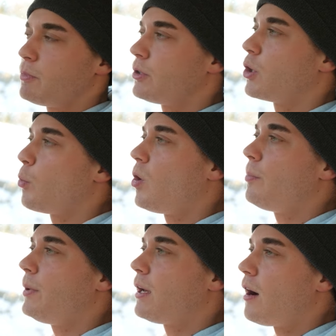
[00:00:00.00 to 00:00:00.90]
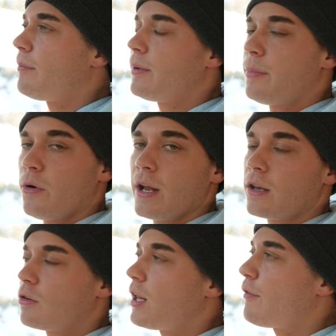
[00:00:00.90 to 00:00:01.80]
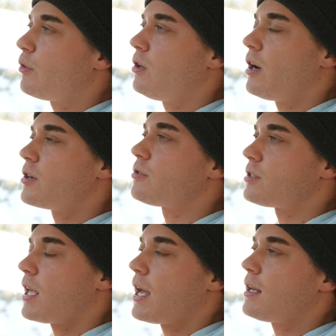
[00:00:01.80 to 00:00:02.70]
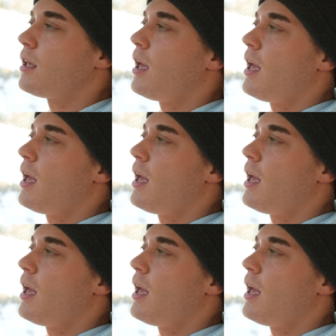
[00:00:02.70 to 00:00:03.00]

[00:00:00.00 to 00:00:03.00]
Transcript: But there will become a point in your life where you understand